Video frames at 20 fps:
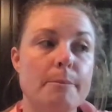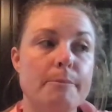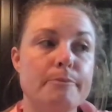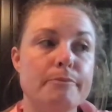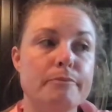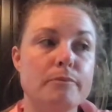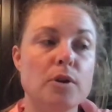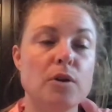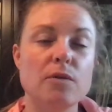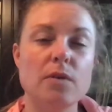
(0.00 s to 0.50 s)

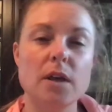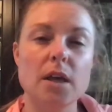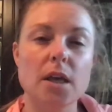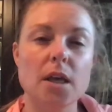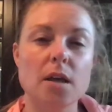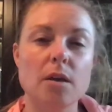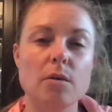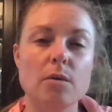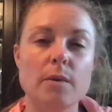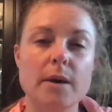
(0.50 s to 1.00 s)

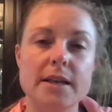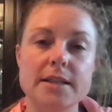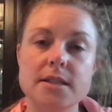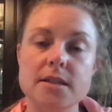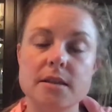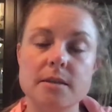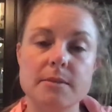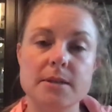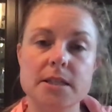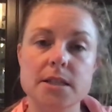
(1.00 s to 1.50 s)
moving west of
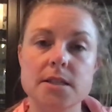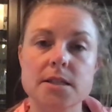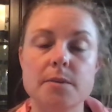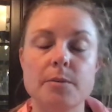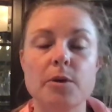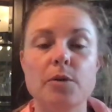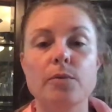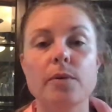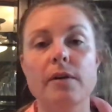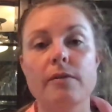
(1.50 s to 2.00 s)
the
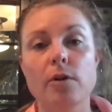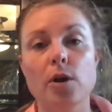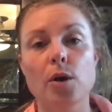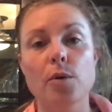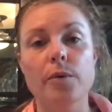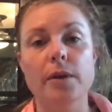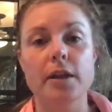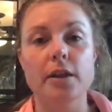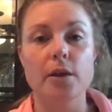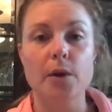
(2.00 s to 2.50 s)
Mississippi River,
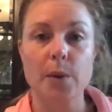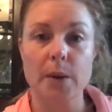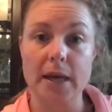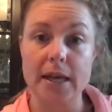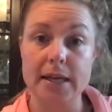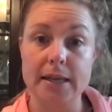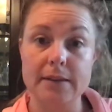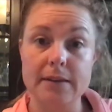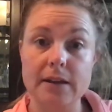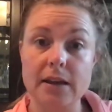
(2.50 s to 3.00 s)

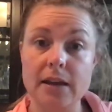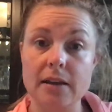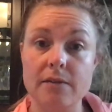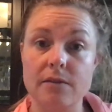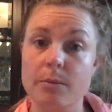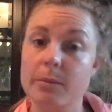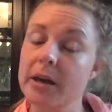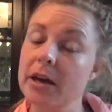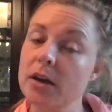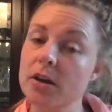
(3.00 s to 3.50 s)
relocating the Native
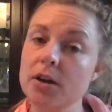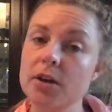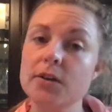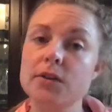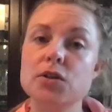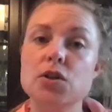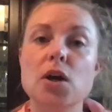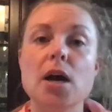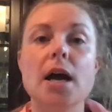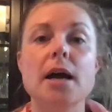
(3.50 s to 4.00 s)
American
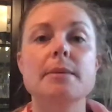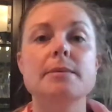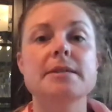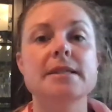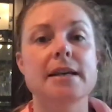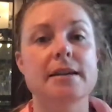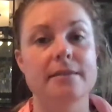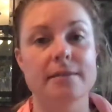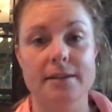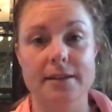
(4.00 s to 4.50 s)
tribes,
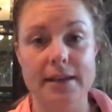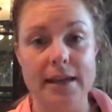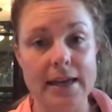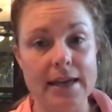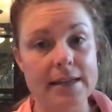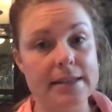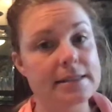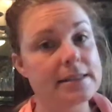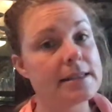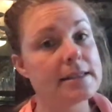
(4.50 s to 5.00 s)
settling
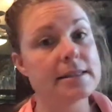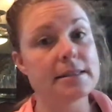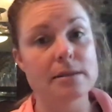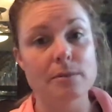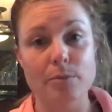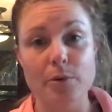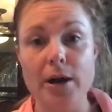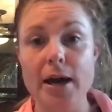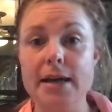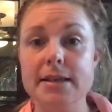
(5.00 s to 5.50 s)
Kansas,
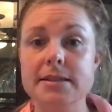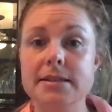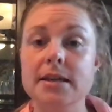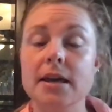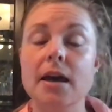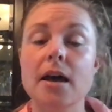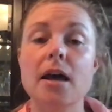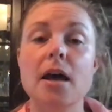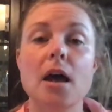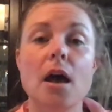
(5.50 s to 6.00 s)

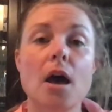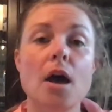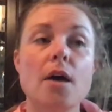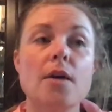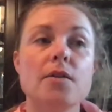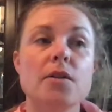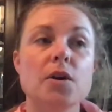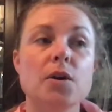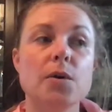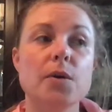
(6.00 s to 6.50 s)
Nebraska,
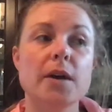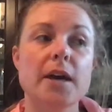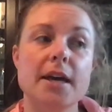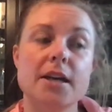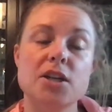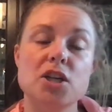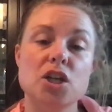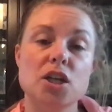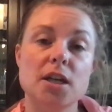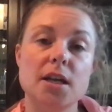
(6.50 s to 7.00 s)
the
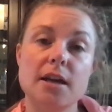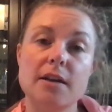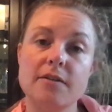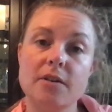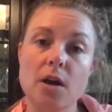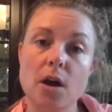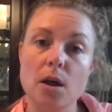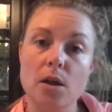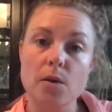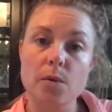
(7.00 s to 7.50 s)
creation of
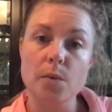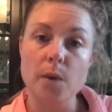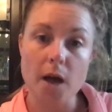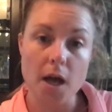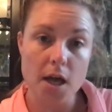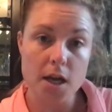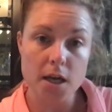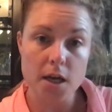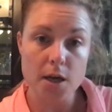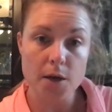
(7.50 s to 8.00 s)

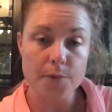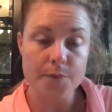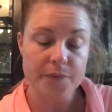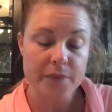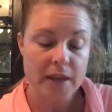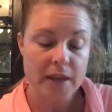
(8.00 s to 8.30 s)
Colorado.